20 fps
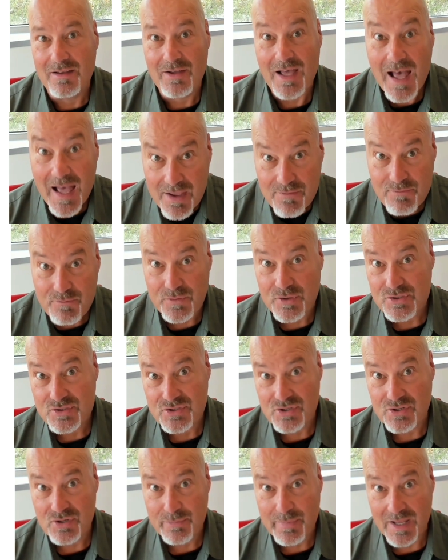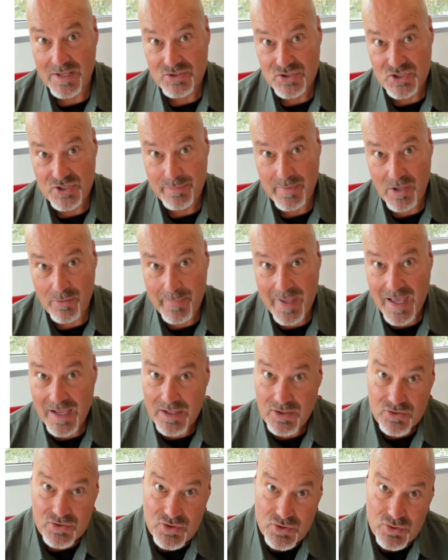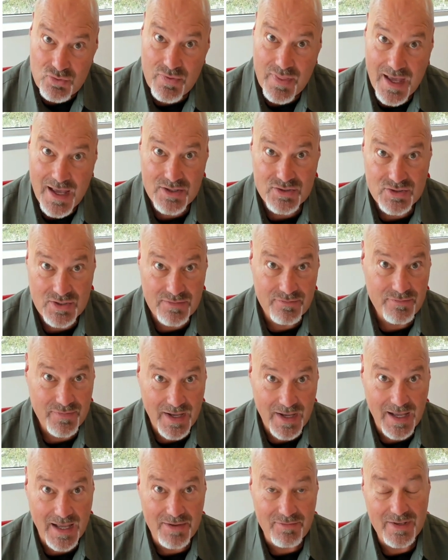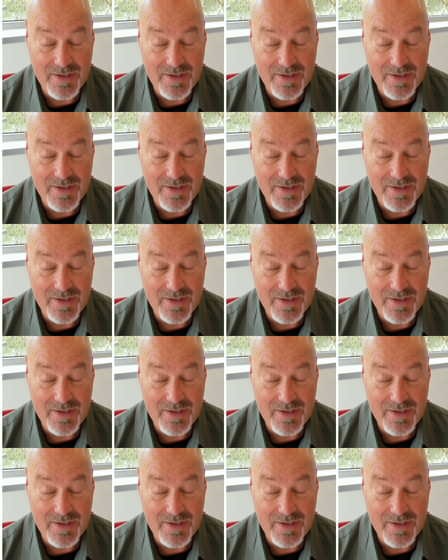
I first heard about Gmail back in 2005.